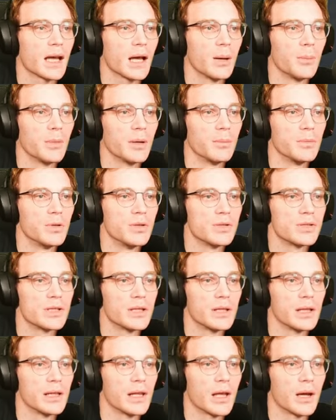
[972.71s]
Help me, I'm usually
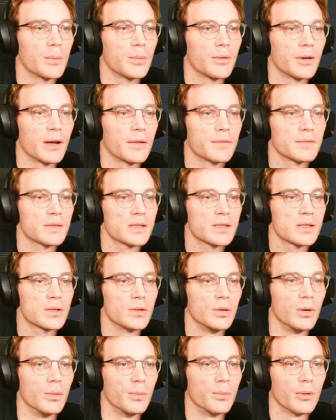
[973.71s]
the library after
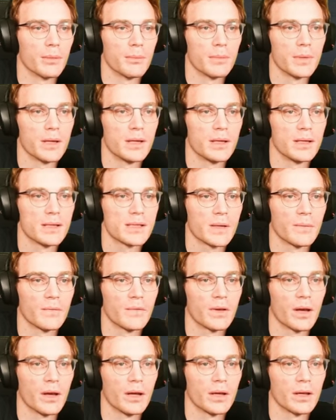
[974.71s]
school. Bring me
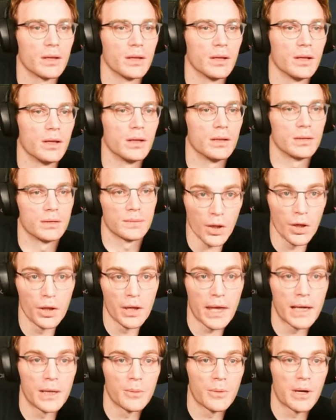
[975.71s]
something I could. Think
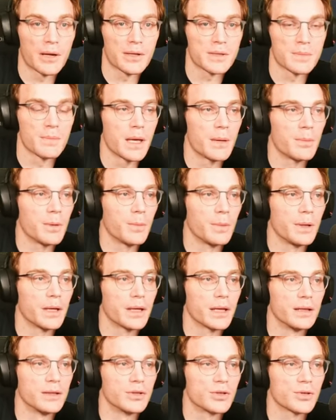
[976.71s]
anywhere else. Maybe we
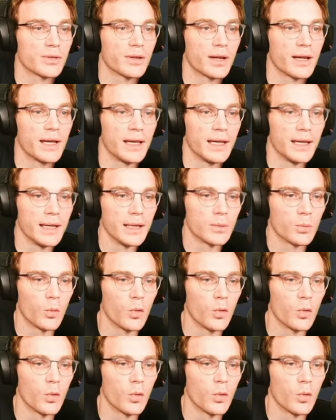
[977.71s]
can trade.